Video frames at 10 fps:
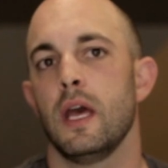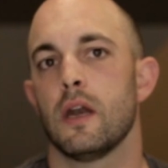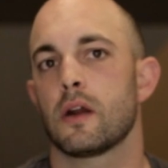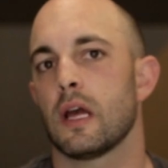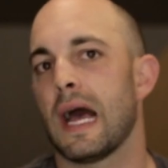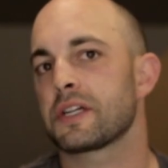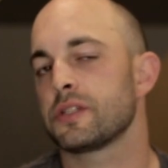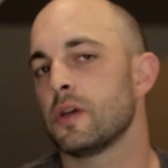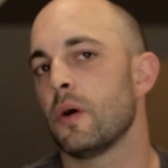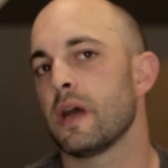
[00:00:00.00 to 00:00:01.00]
and are
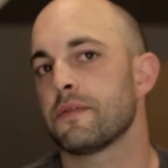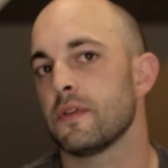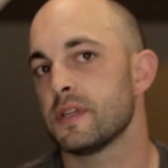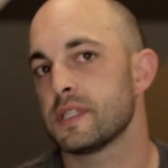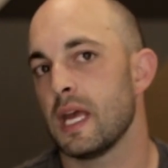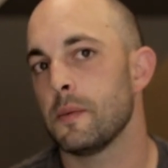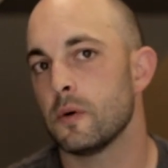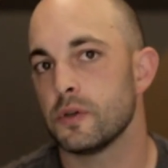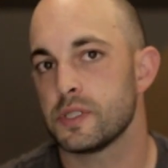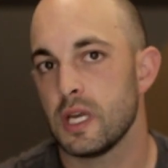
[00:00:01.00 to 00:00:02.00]
actually going after the same goals